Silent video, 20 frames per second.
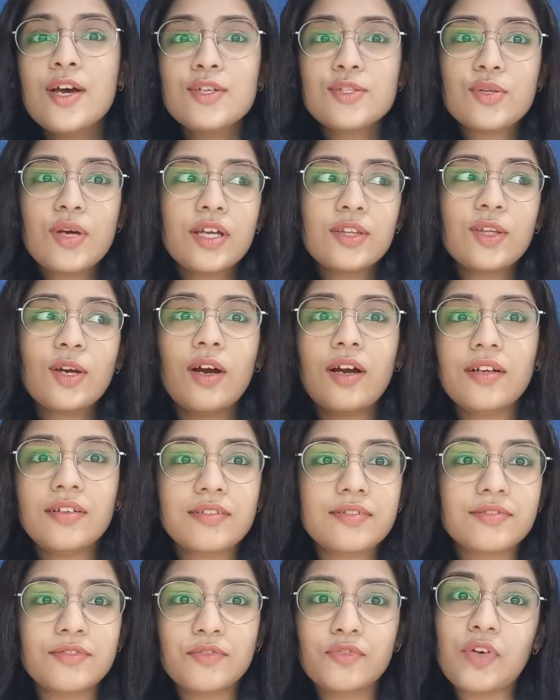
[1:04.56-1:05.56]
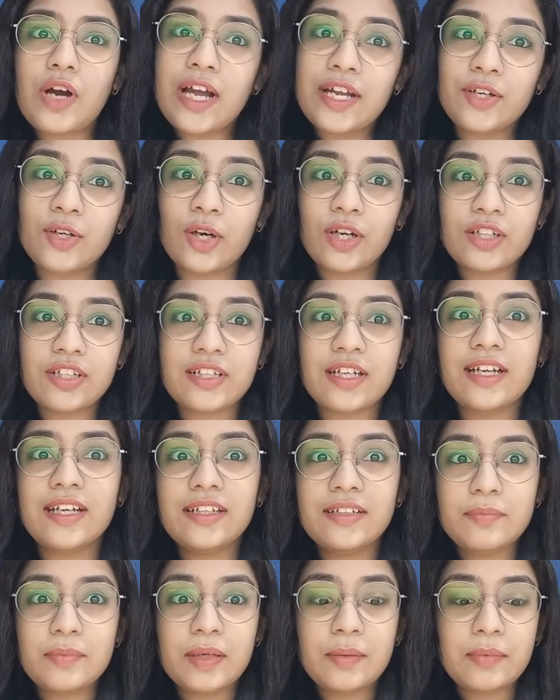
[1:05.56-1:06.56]
So I thought, why not,
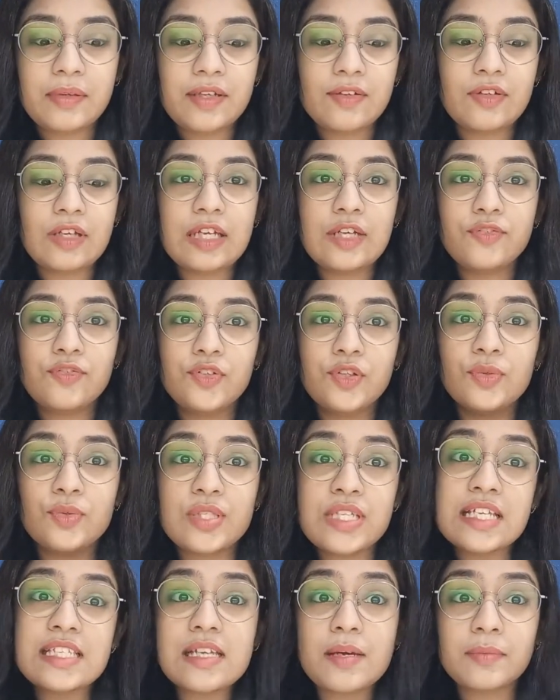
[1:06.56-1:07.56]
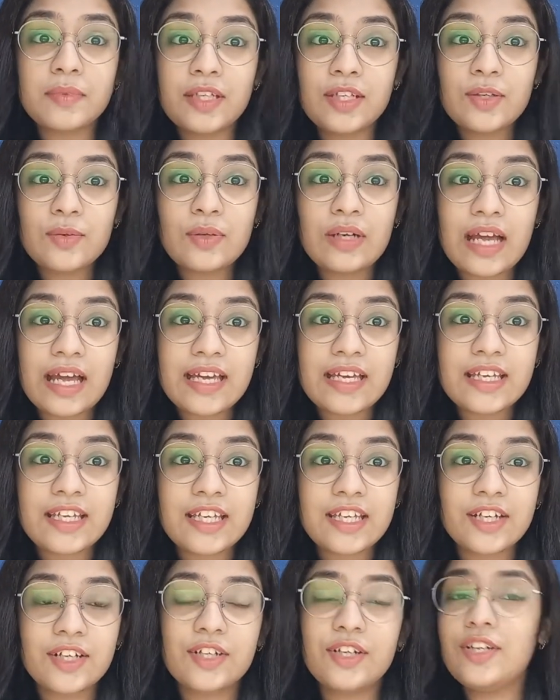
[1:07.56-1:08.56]
right? Maybe if you see something you like
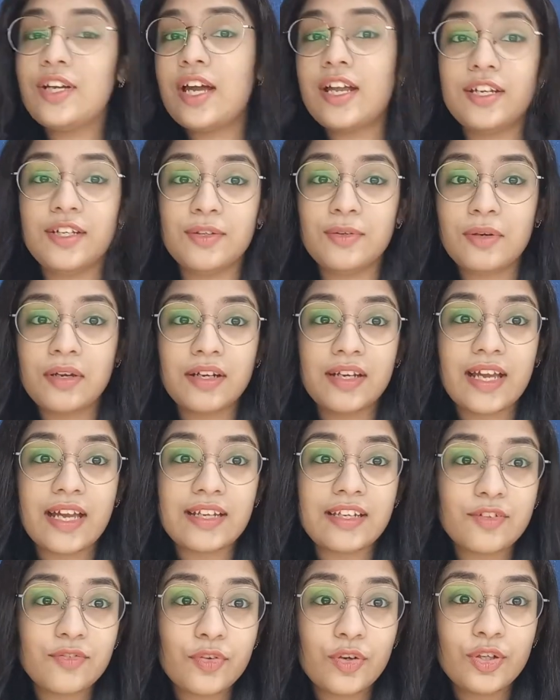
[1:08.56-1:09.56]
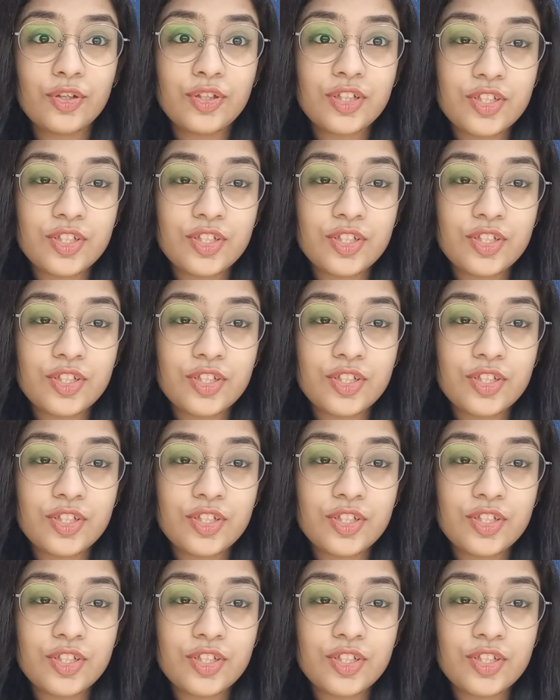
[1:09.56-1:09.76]
here and you can get it for a